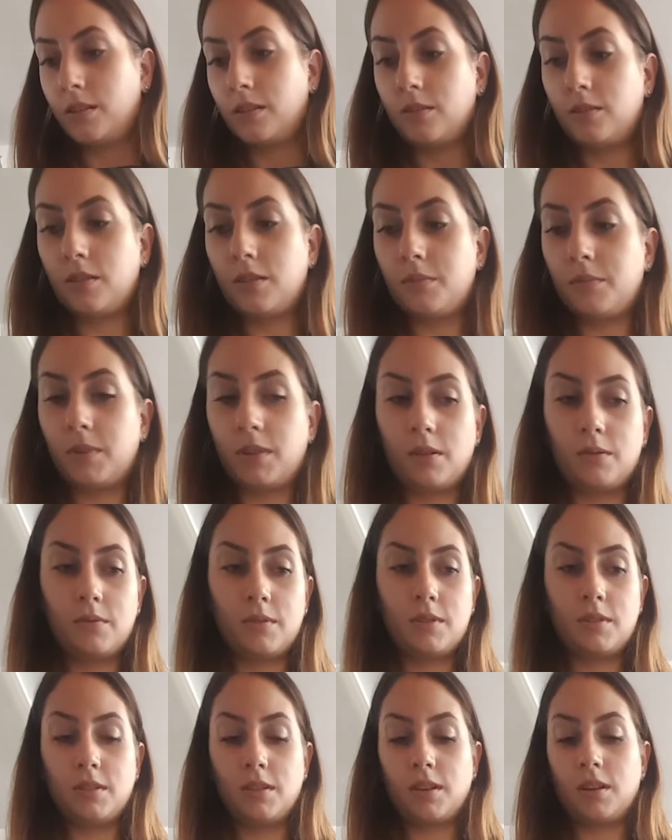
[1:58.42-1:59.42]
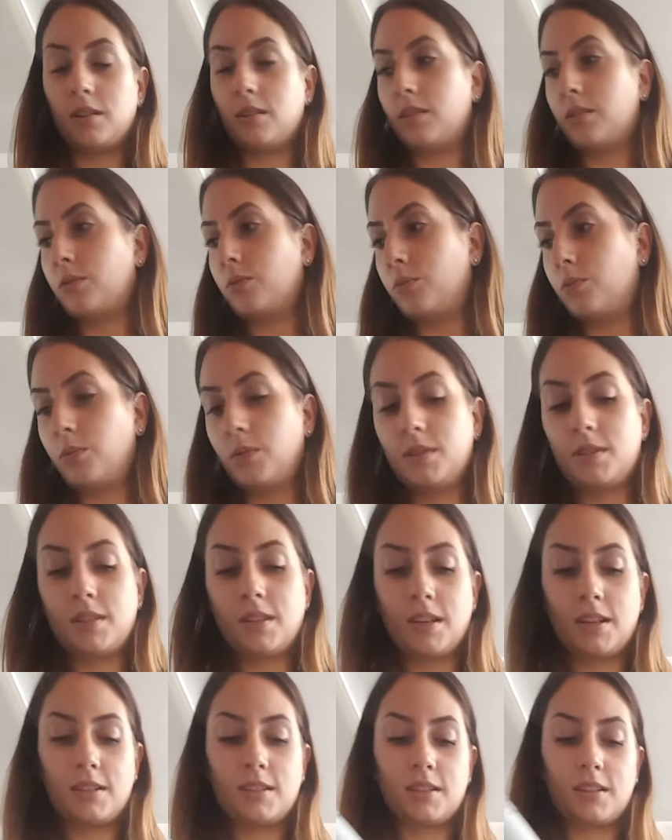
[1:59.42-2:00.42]
I'm going to then whisk
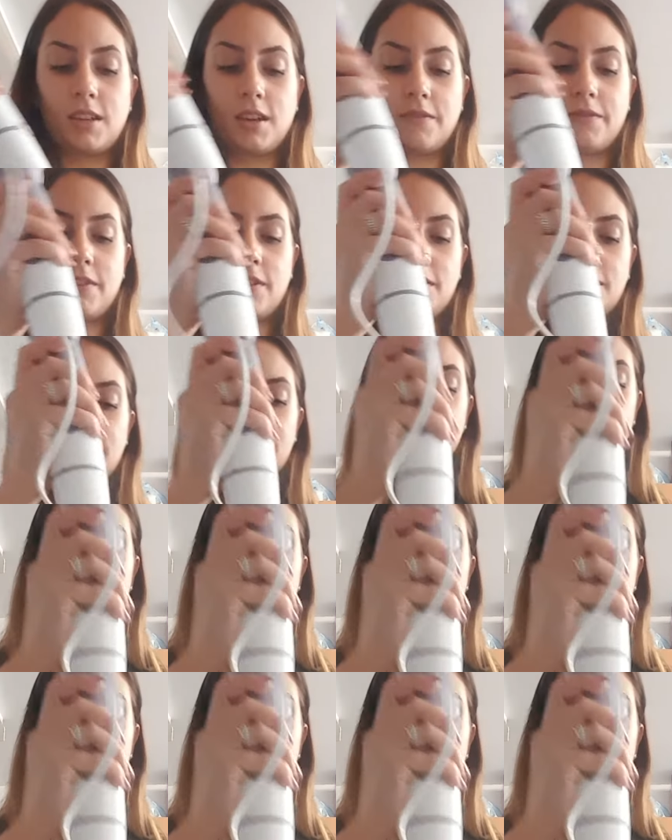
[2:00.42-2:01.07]
that together